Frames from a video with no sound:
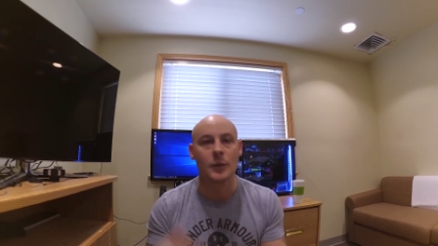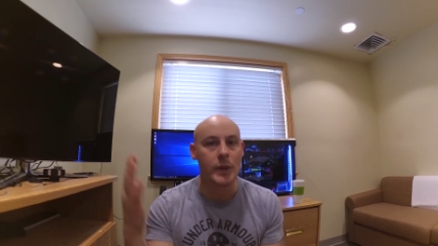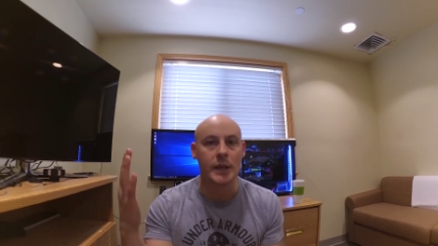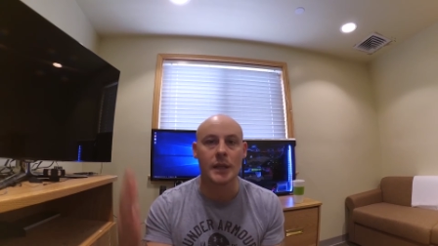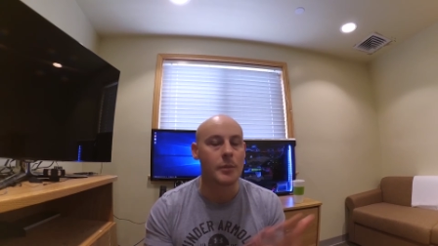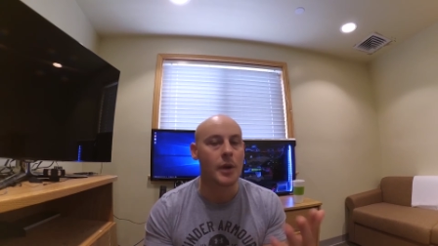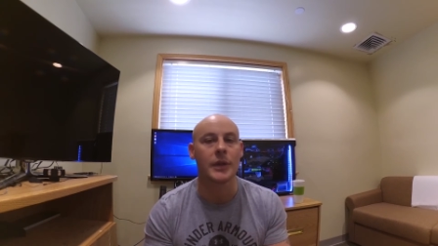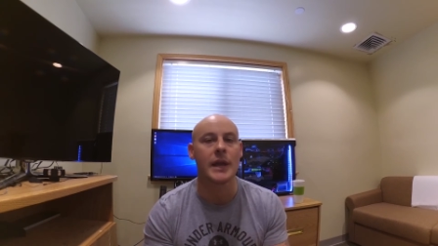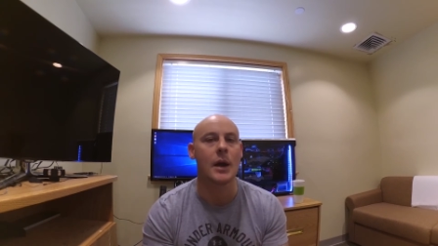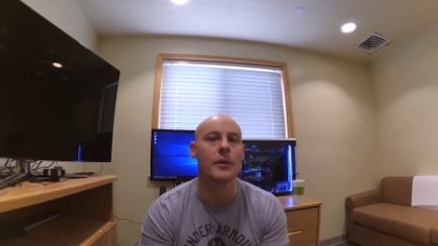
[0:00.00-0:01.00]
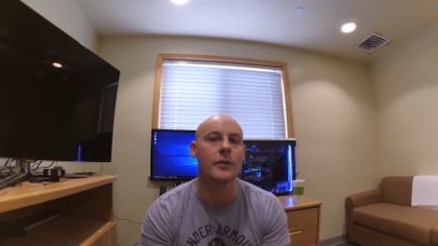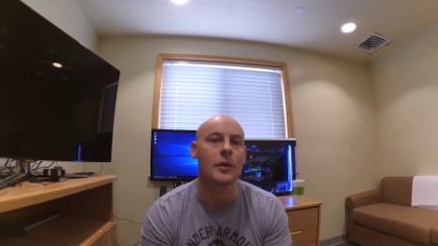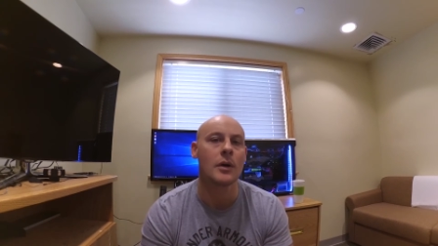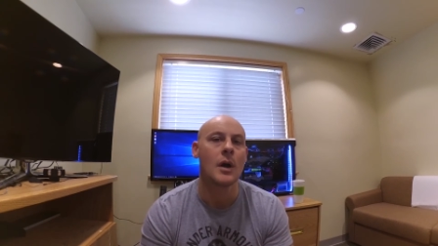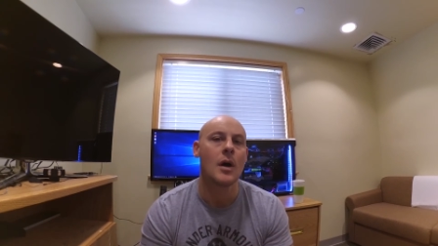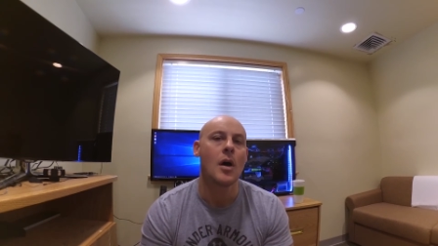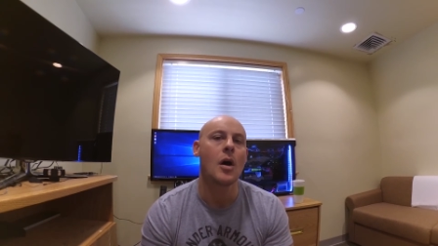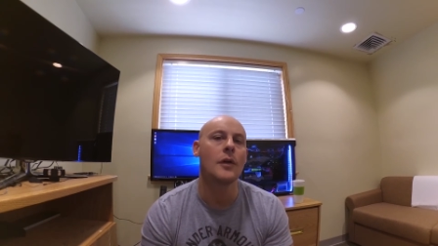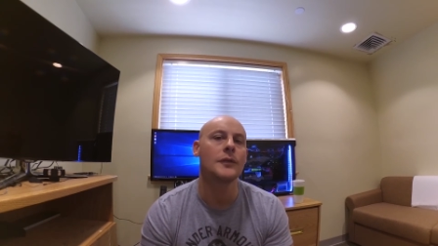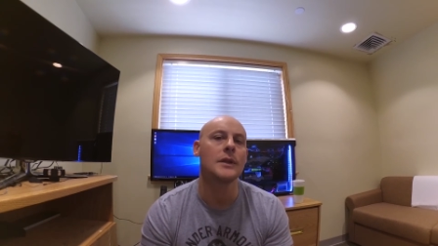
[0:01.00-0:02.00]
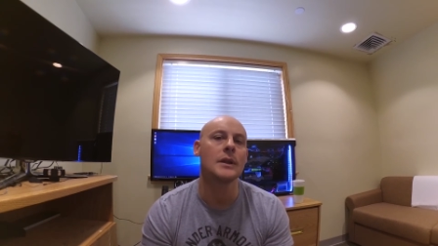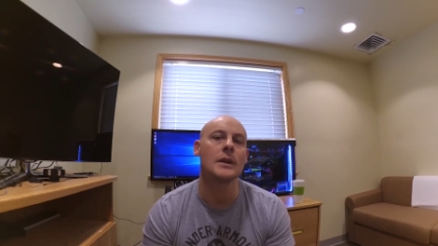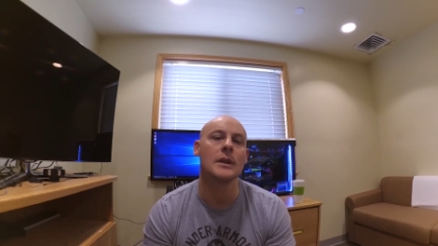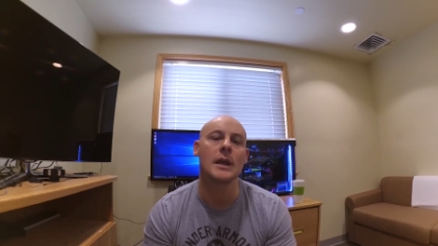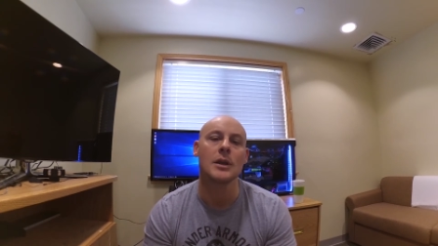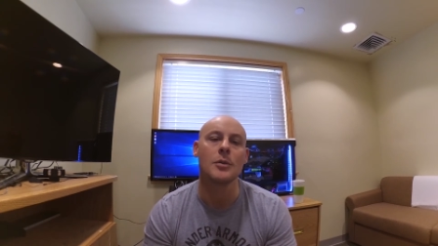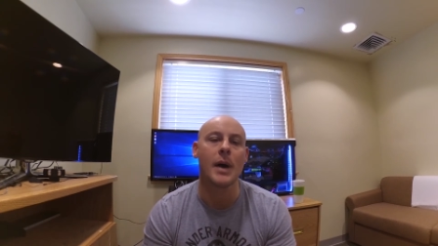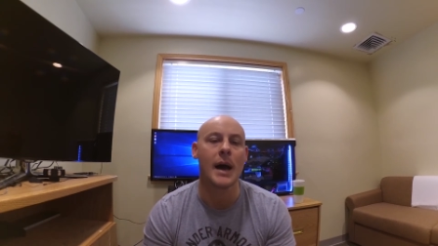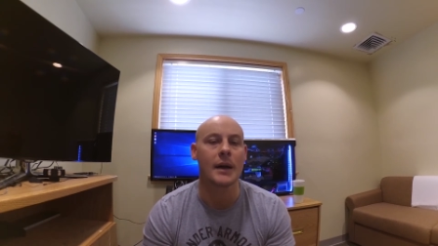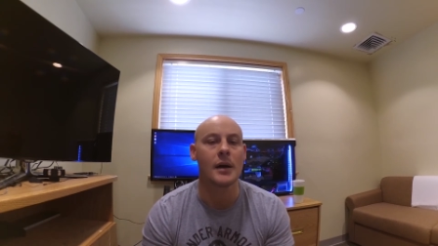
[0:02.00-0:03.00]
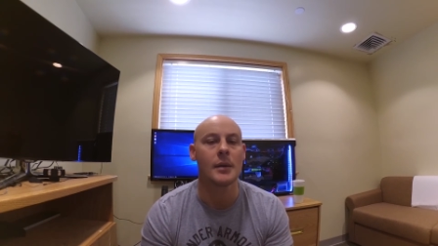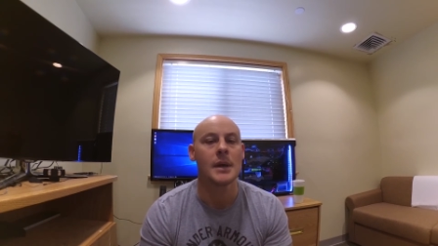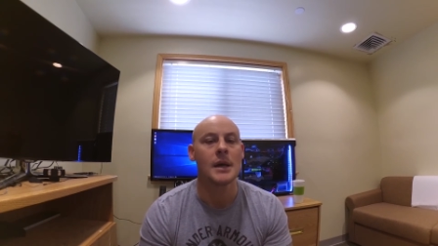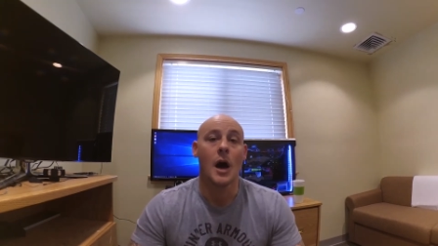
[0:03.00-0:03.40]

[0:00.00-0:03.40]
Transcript: weekly, monthly, however often that you back up.